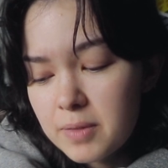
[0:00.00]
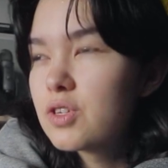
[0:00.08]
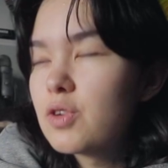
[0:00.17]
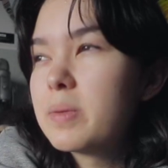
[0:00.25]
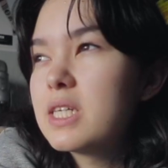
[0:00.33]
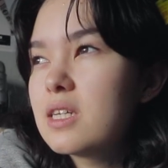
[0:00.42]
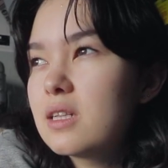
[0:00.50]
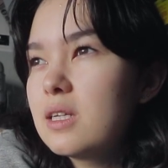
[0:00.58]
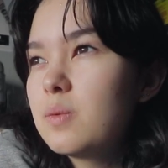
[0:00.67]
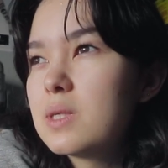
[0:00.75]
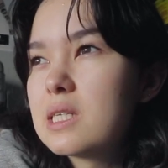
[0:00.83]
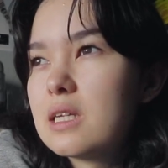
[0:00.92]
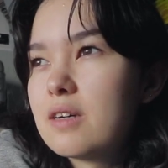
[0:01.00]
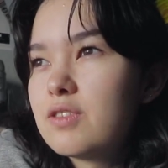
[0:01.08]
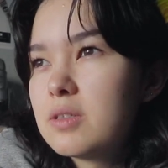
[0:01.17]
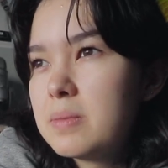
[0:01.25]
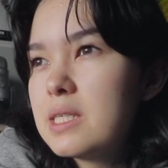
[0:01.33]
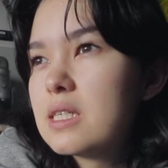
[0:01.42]
So basically what's
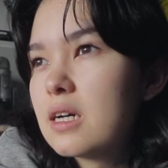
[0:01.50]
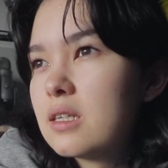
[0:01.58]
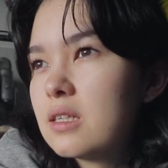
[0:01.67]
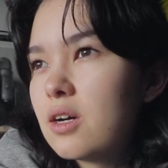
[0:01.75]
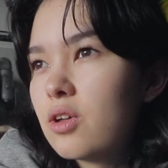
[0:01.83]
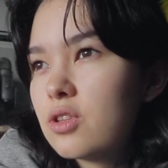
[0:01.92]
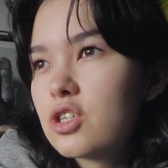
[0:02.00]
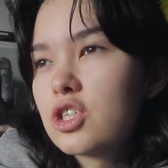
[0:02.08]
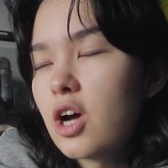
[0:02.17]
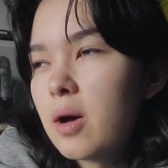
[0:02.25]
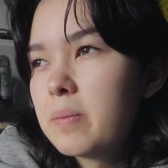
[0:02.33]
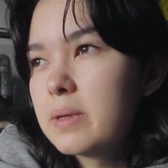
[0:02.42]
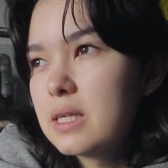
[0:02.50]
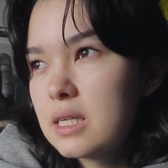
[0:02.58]
left to be done on the shop